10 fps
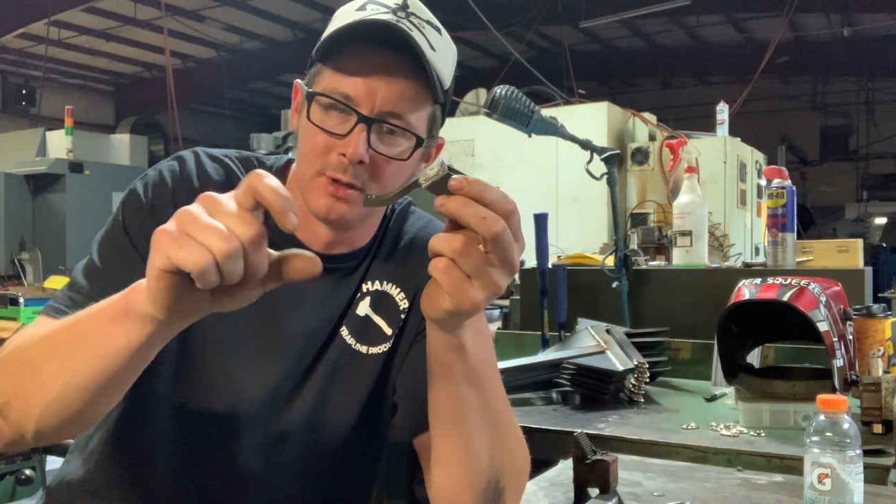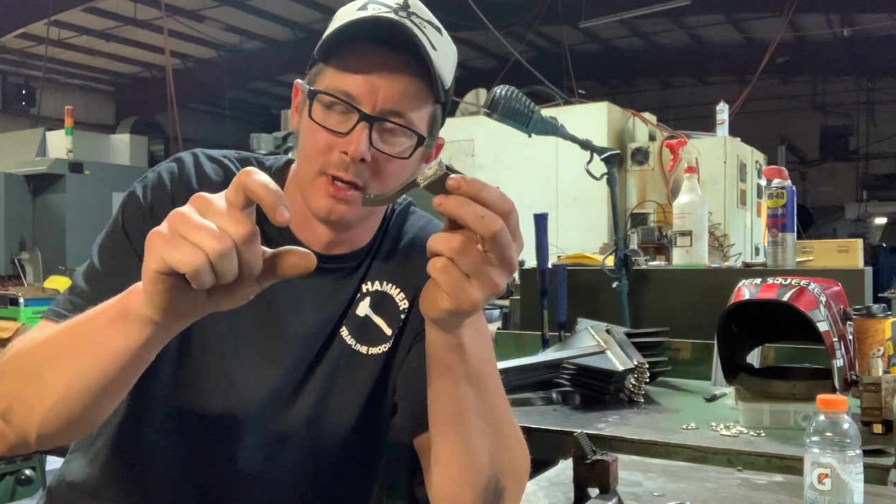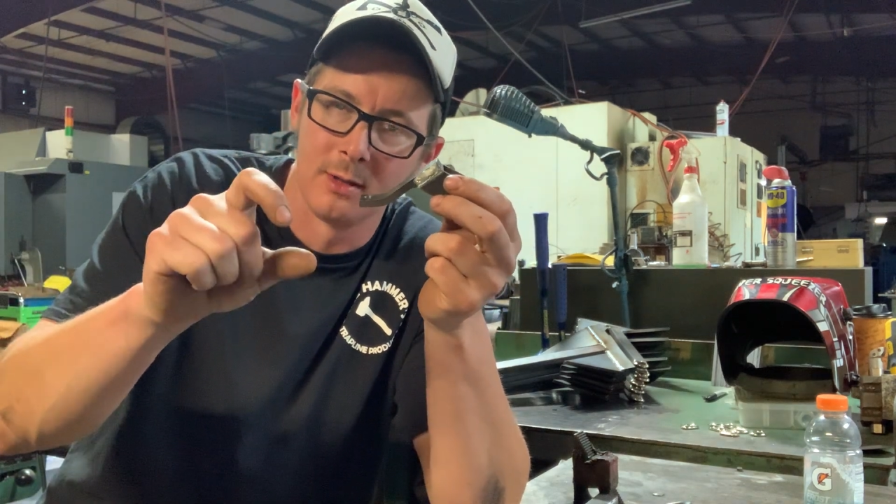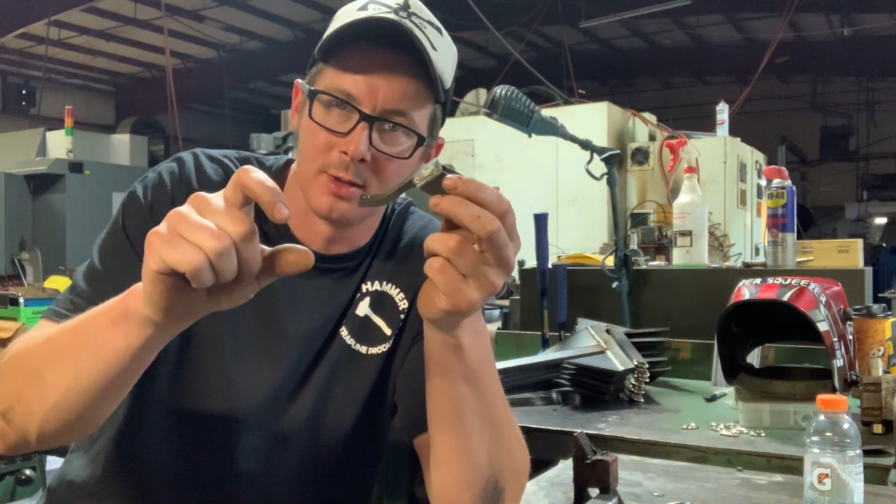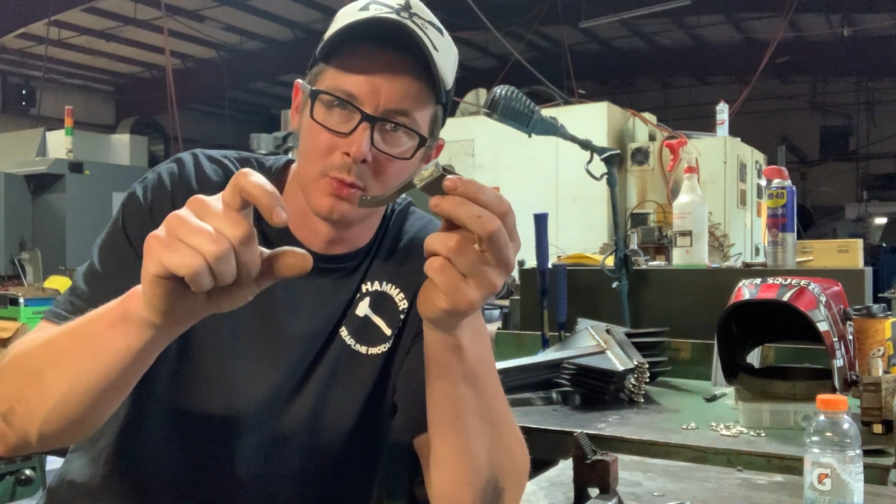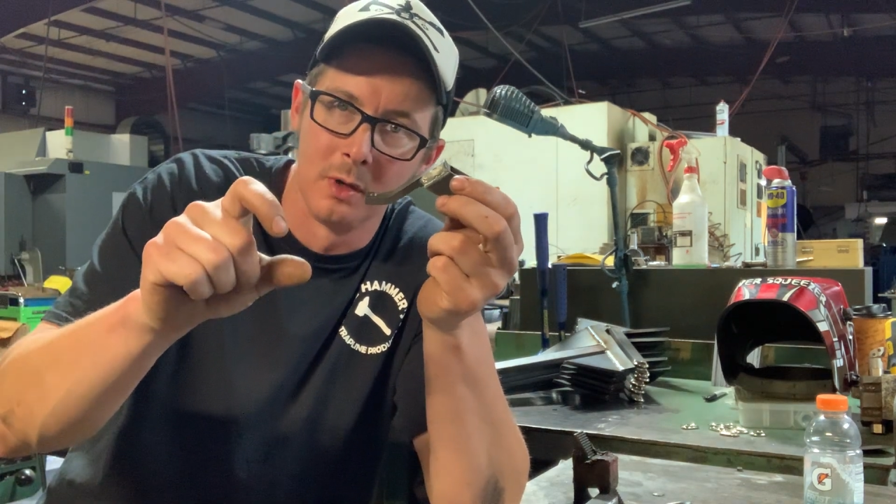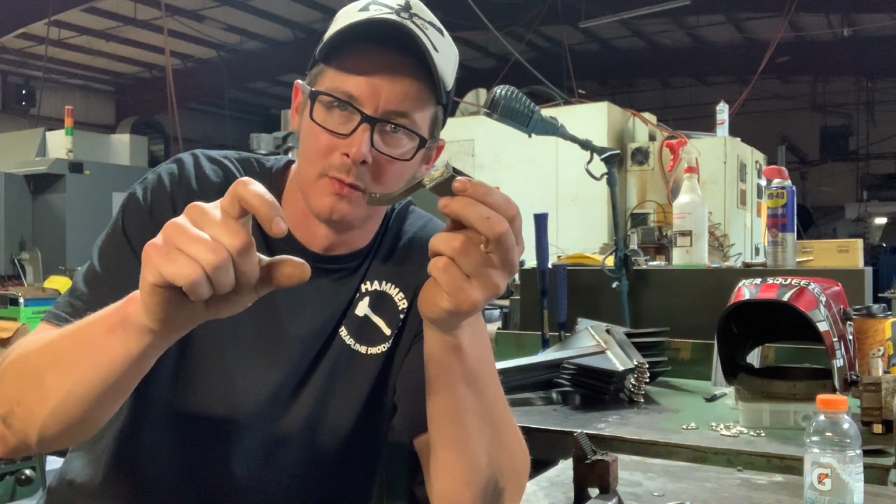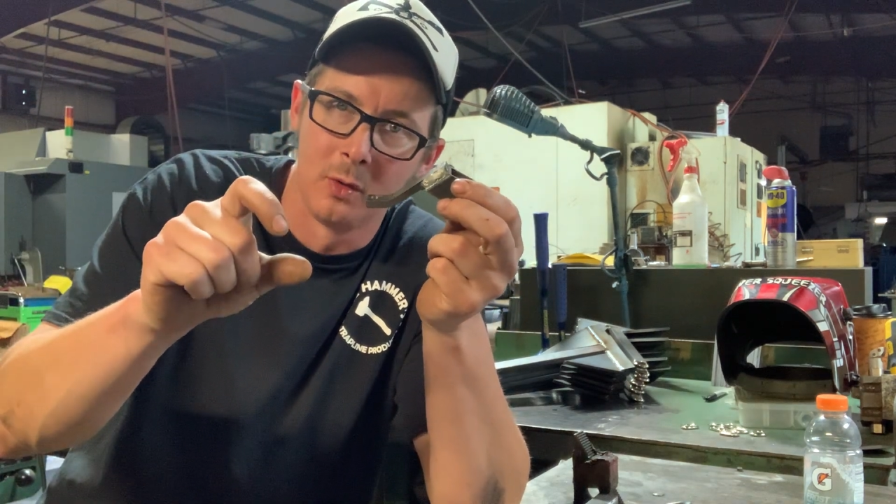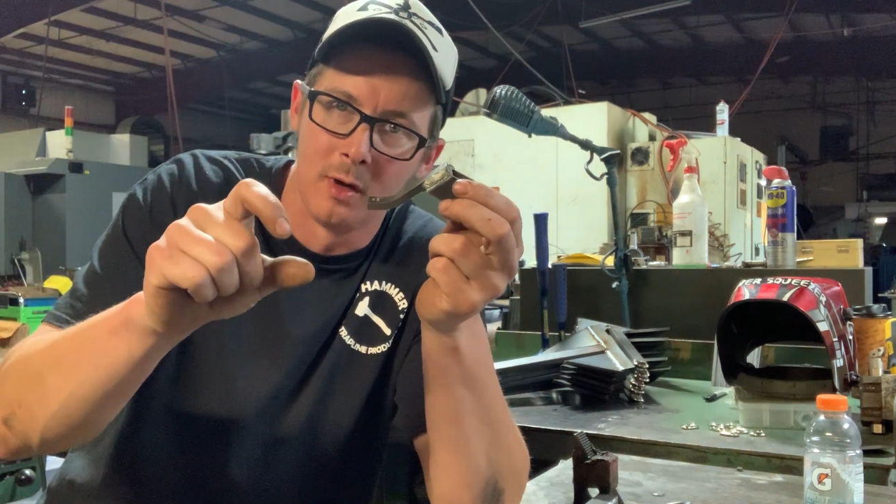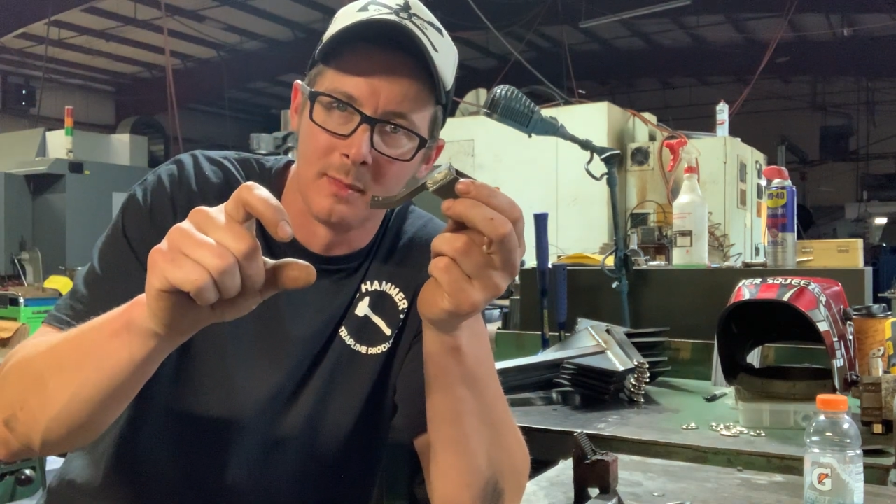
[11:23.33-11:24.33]
another
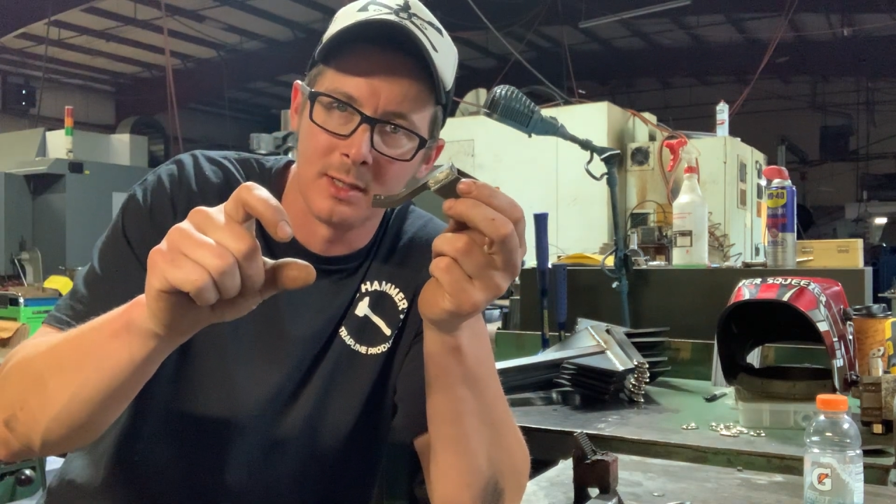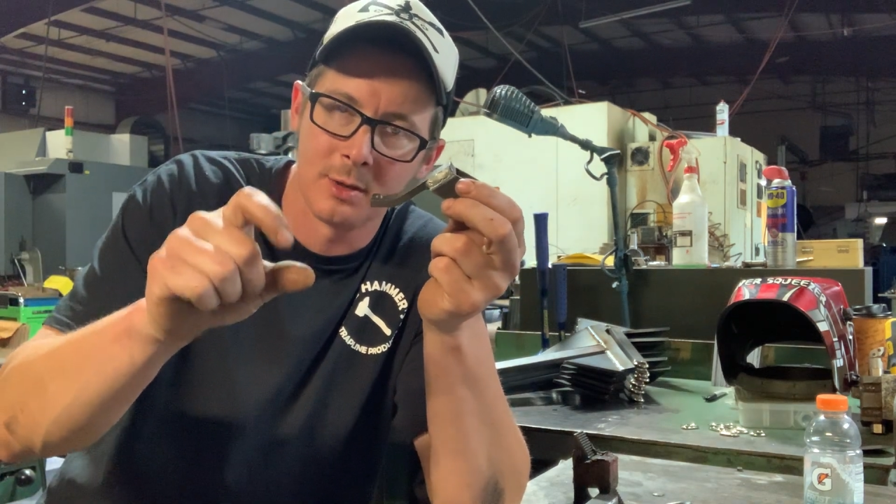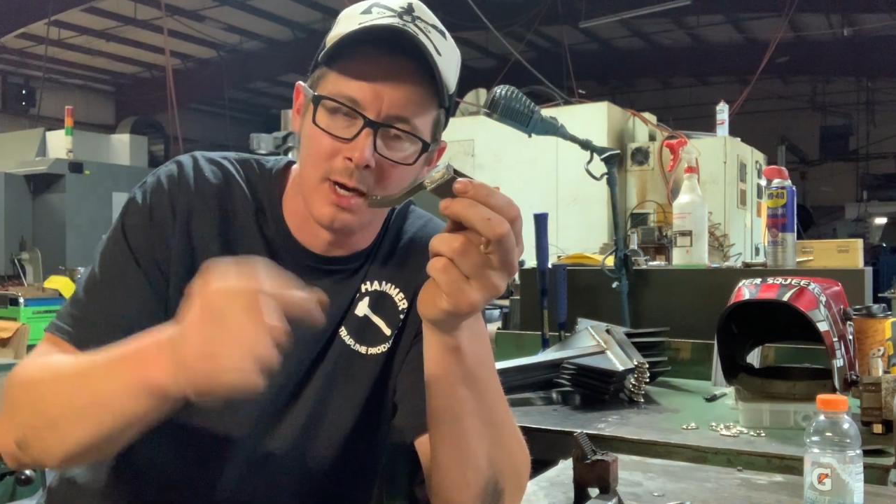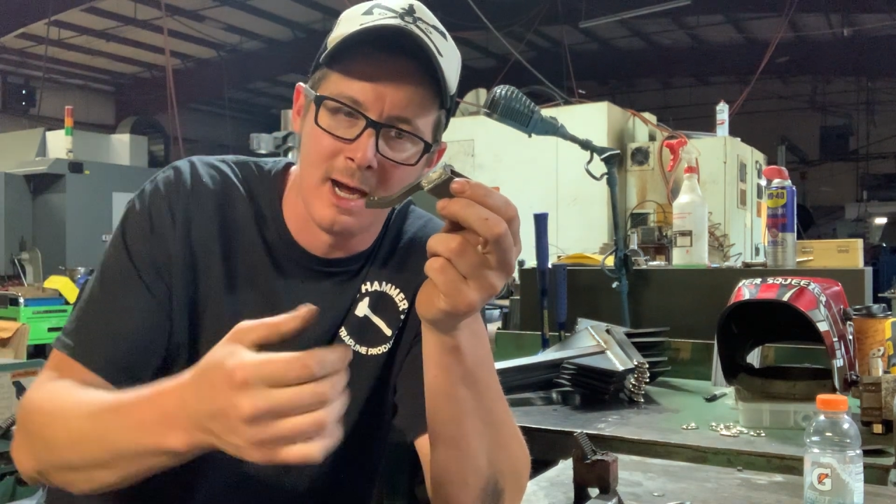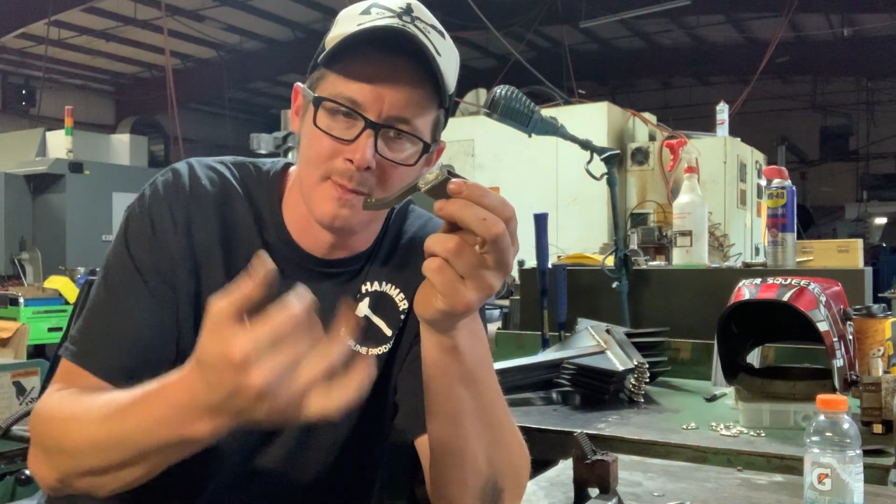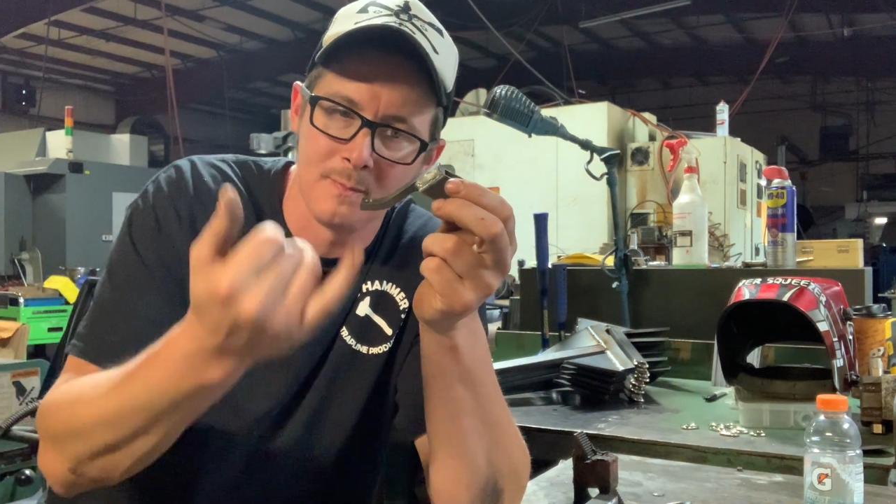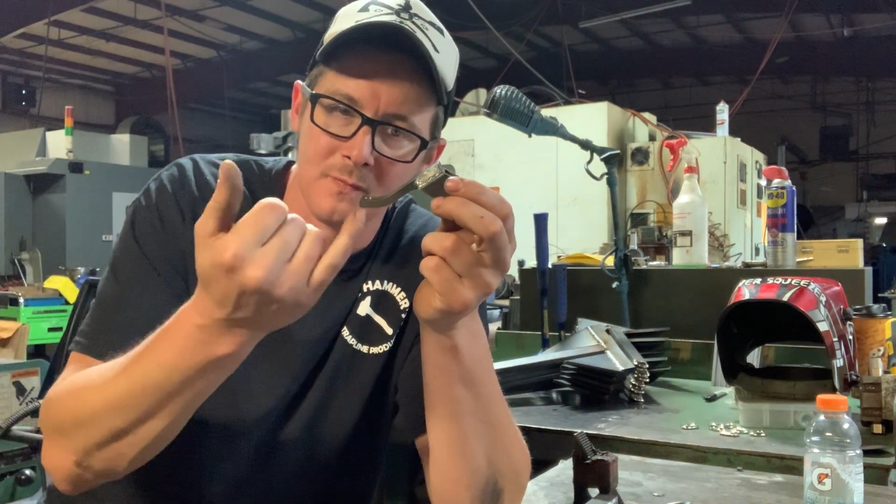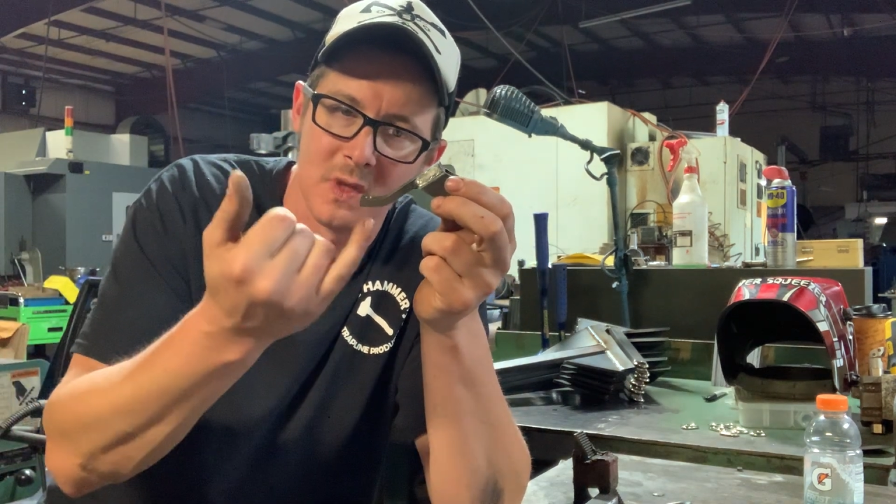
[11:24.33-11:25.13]
swivel on my trap,